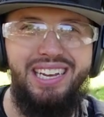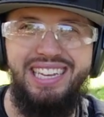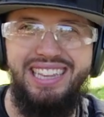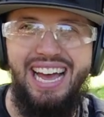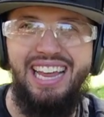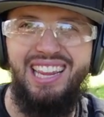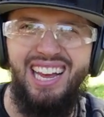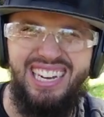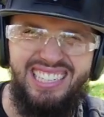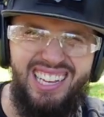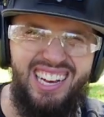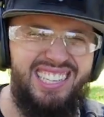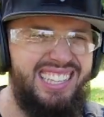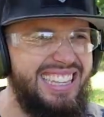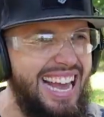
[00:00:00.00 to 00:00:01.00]
Get that like
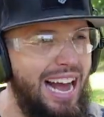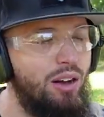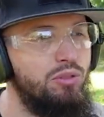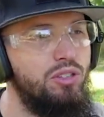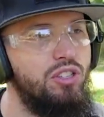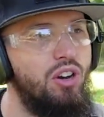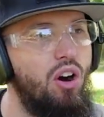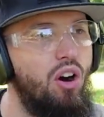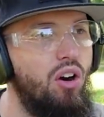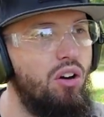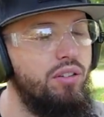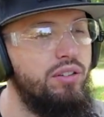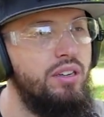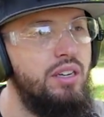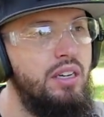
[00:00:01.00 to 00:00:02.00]
nice
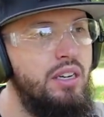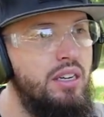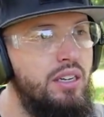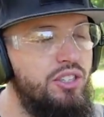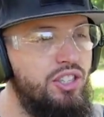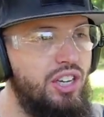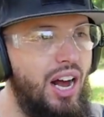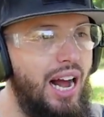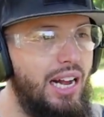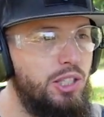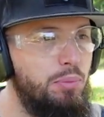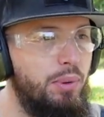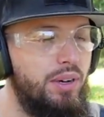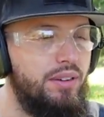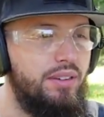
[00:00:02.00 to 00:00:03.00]
1,000-yard
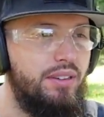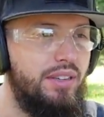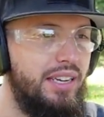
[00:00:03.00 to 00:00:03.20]
shots, but